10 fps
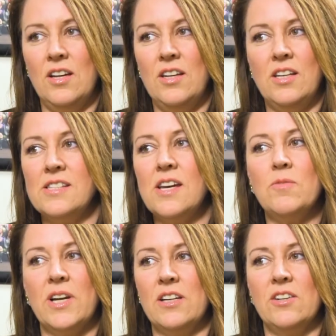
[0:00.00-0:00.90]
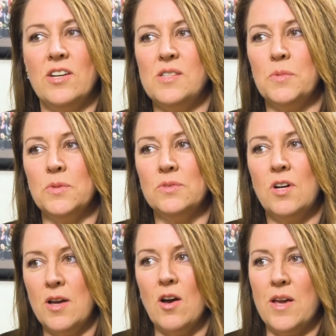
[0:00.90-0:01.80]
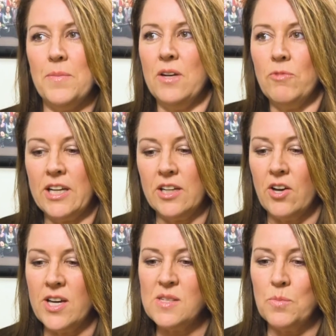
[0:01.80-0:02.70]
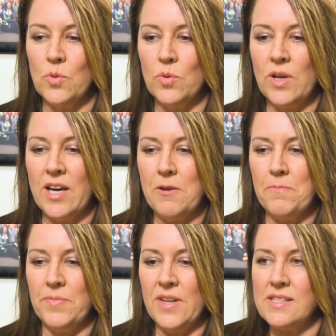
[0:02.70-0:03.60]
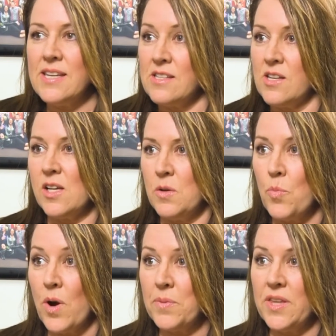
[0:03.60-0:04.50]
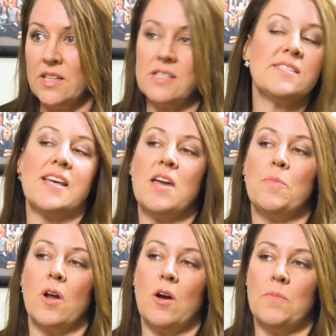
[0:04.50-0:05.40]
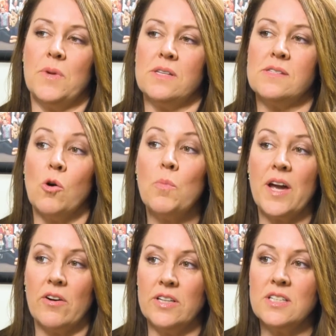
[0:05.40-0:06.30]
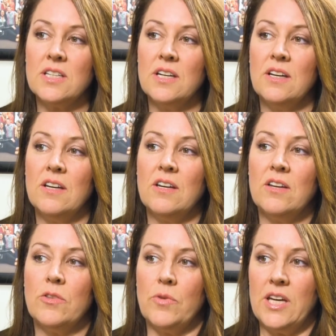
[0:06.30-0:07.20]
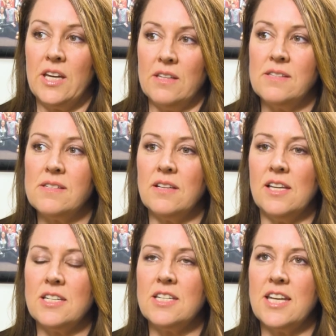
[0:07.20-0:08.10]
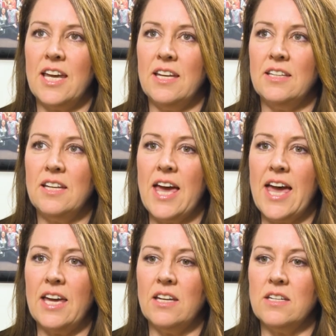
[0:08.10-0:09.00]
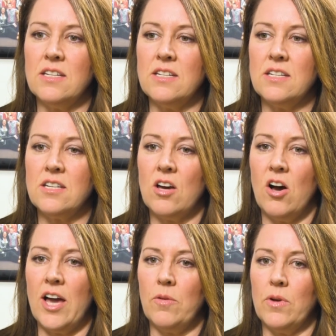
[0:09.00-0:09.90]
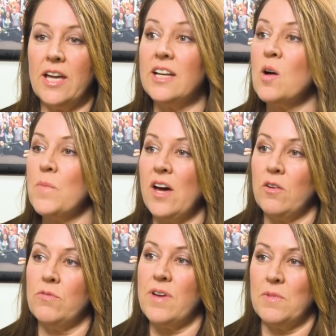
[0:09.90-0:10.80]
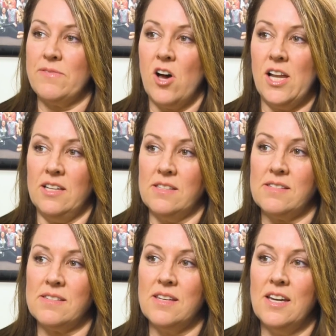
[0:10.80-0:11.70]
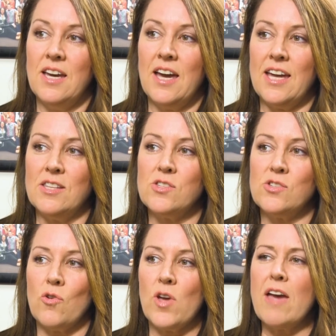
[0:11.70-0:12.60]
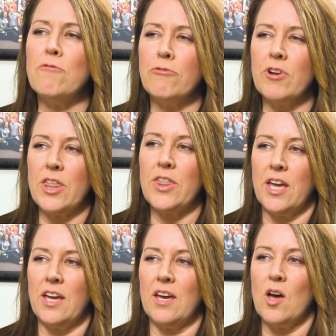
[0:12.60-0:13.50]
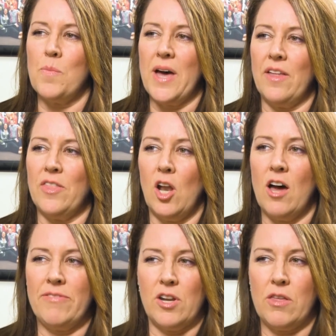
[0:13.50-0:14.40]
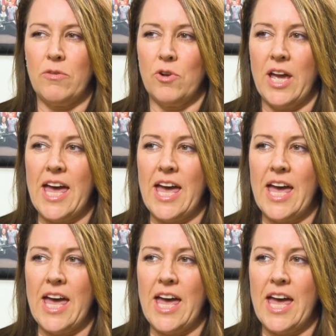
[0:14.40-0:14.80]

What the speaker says: It's unrecognisable. I am unrecognisable. It sounds like an abrupt thing to say, but I'm a sole parent, 3 kids still under 10, and I had come out of family violence. And so everything about the life that I thought I